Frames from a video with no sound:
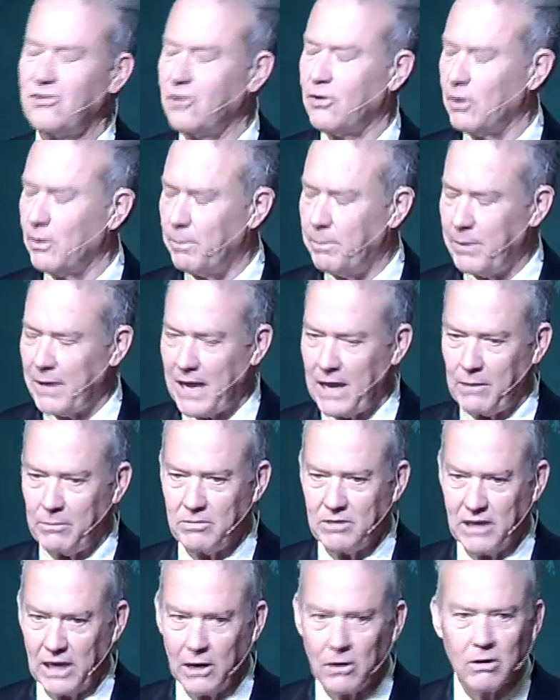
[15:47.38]
going to pay
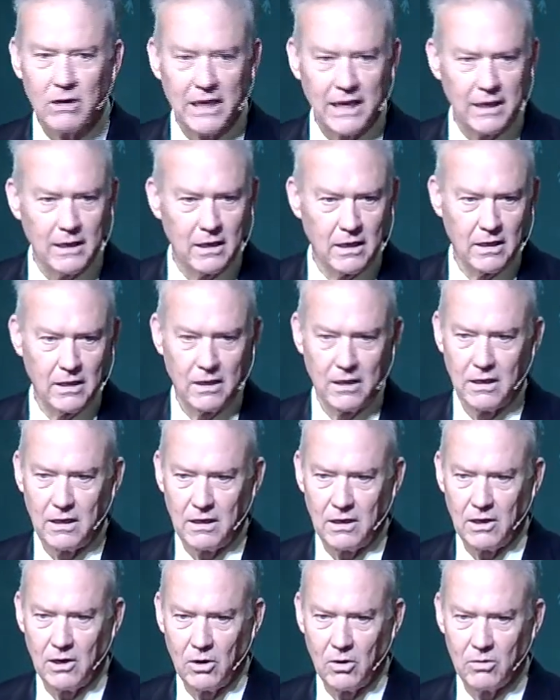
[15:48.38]
dearly,
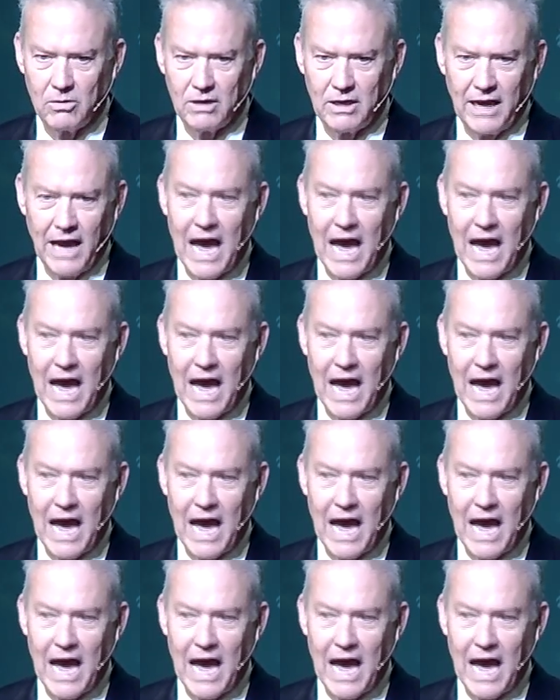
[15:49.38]
an